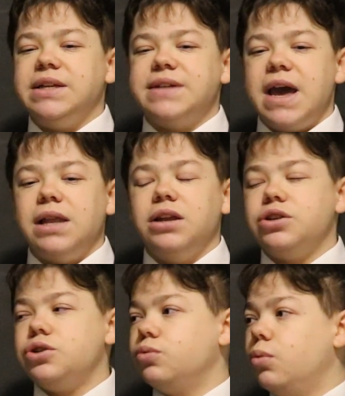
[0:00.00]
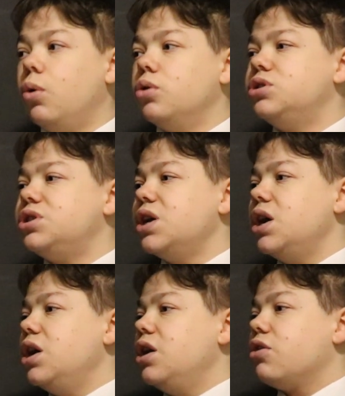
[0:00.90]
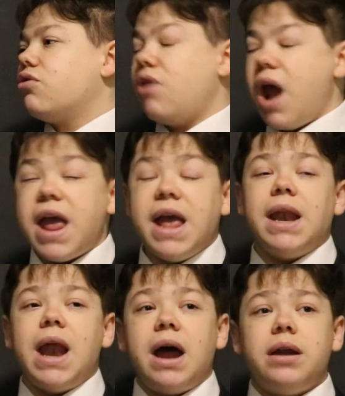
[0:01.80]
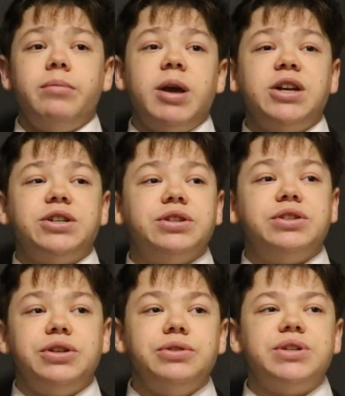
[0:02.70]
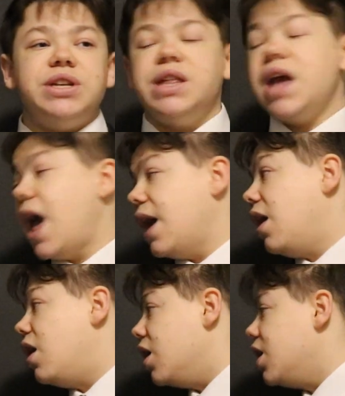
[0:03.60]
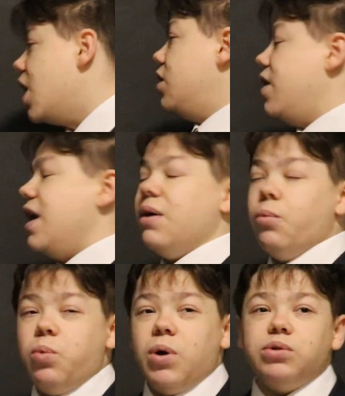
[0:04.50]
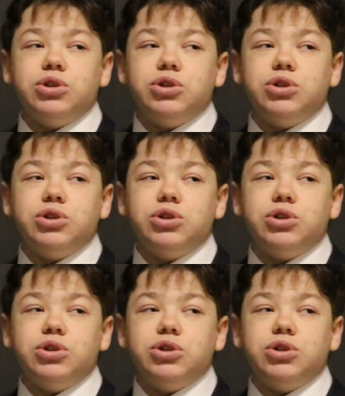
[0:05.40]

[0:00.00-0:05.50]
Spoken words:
tailored towards creating animations using the AI, it will